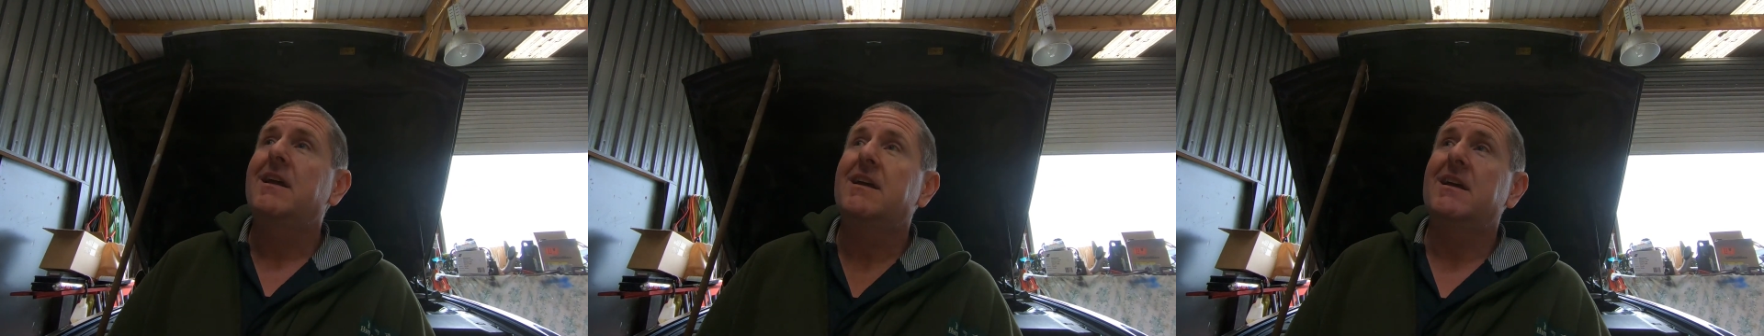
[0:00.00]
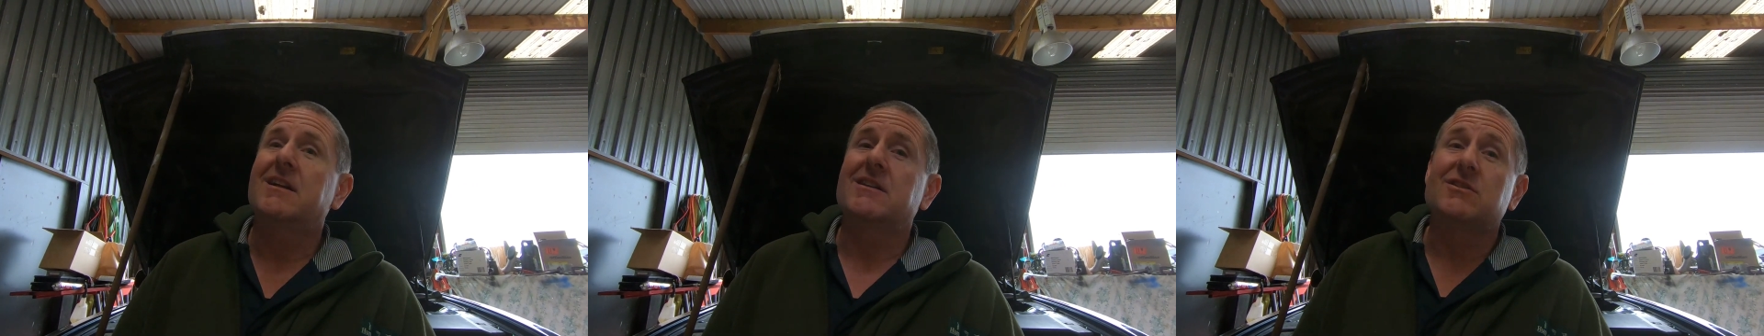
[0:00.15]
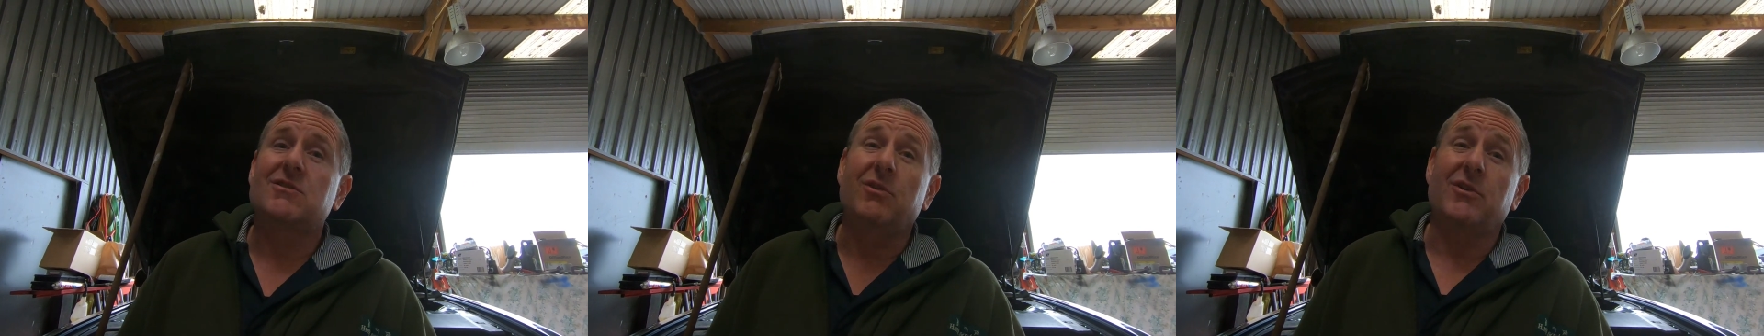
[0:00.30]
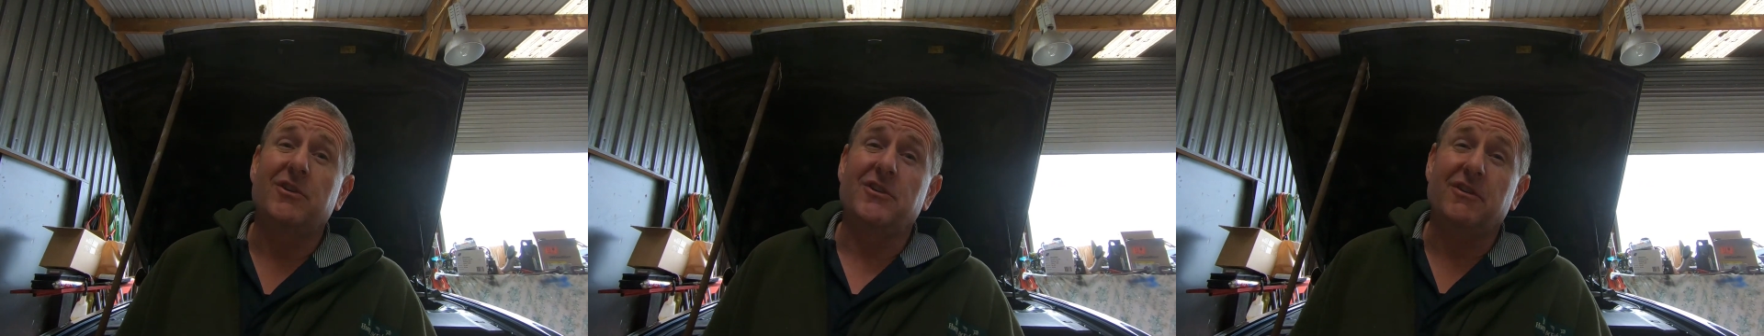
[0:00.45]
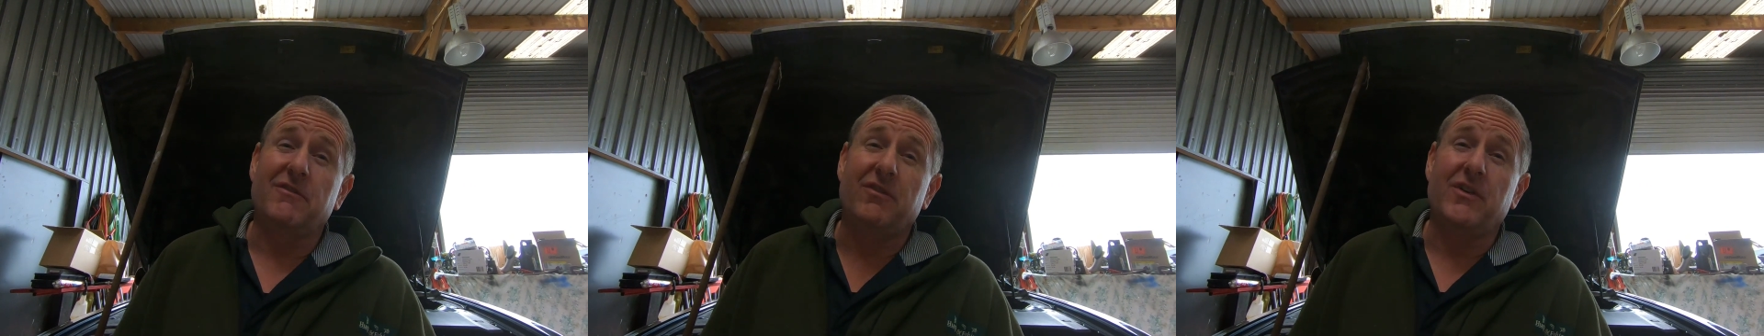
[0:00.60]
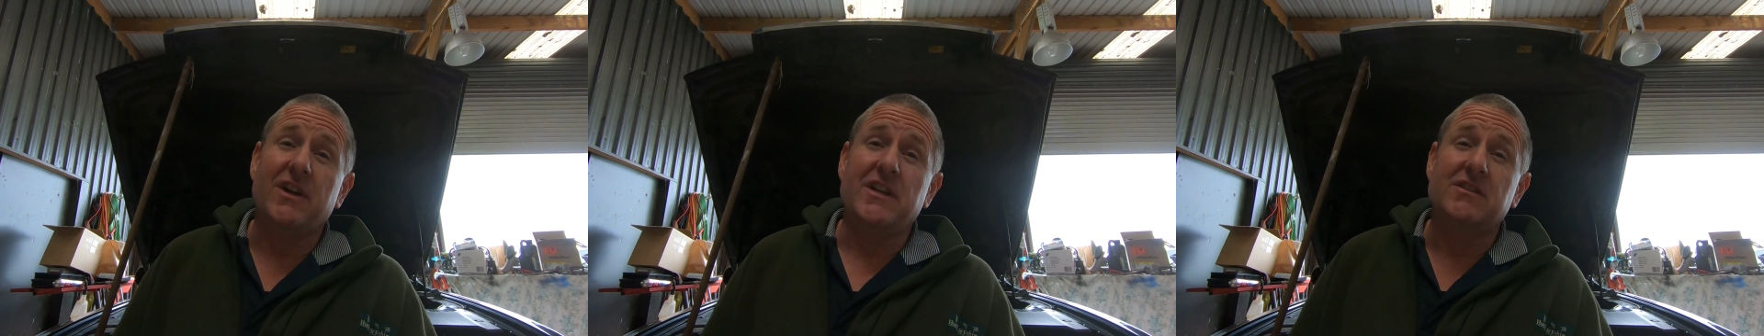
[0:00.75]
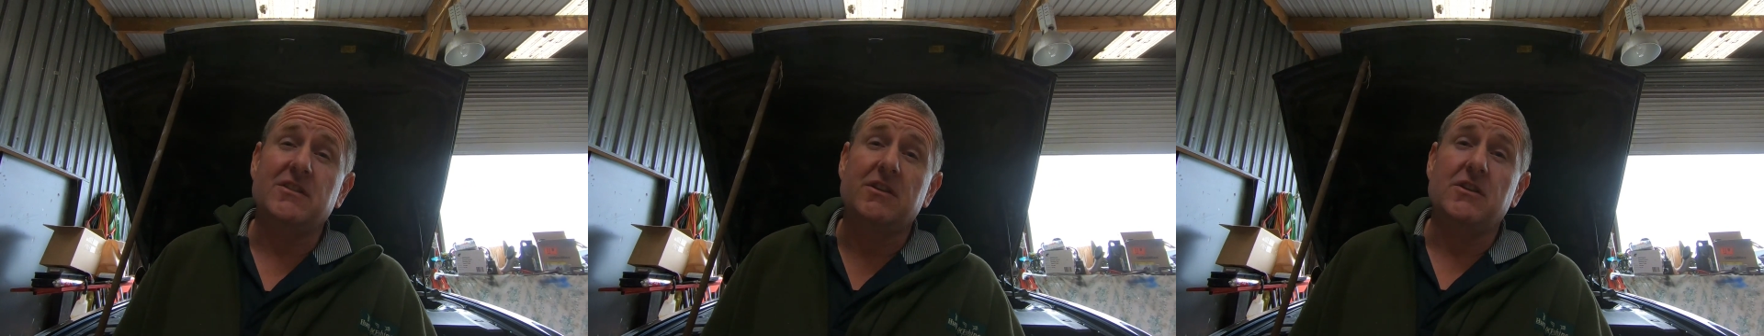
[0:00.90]
It's got a
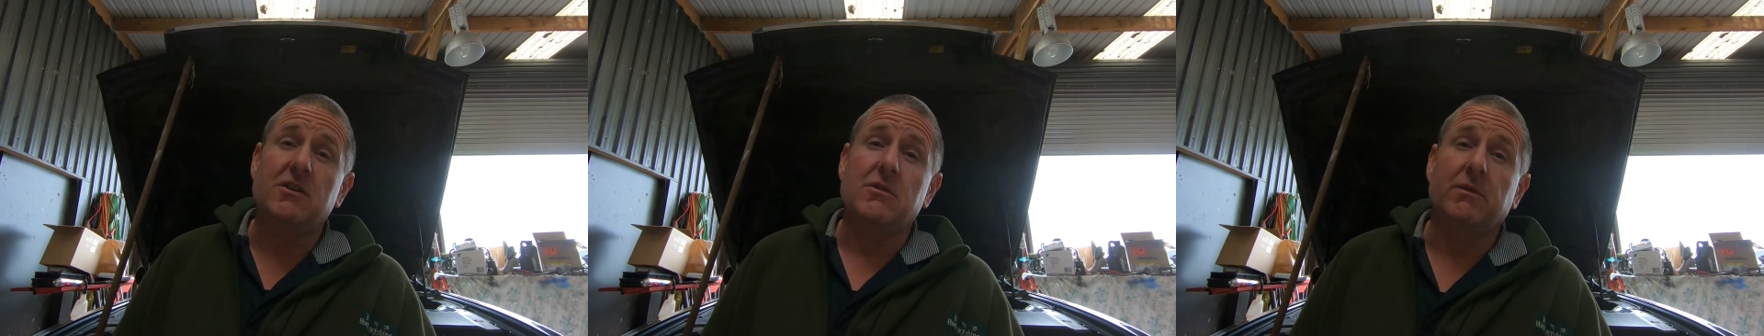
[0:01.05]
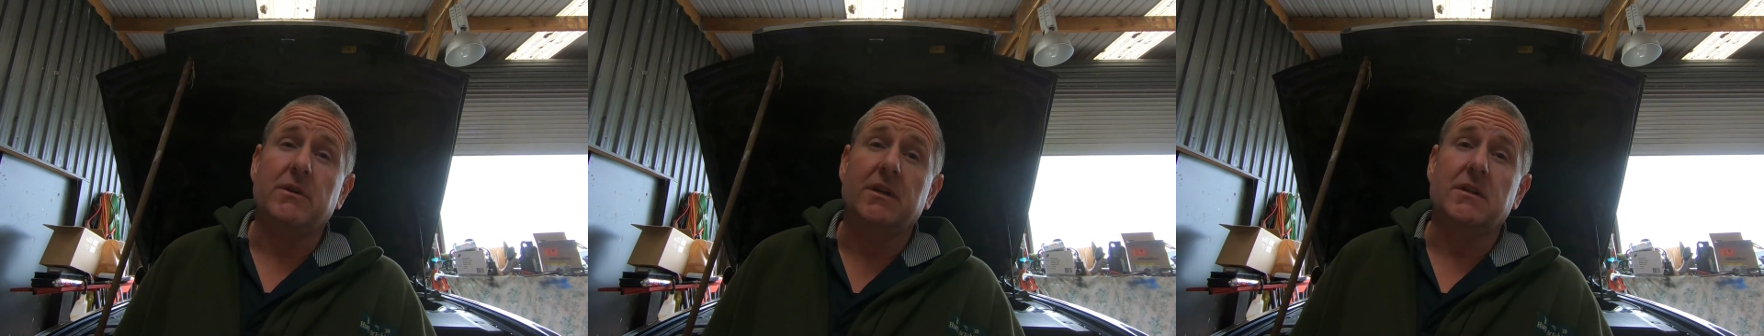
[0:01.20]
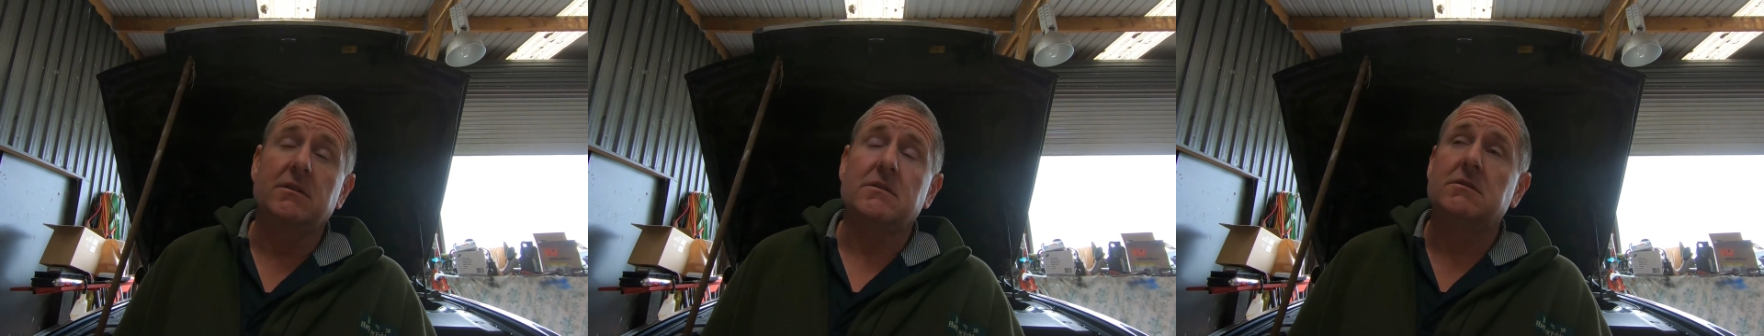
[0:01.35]
different ECU in it,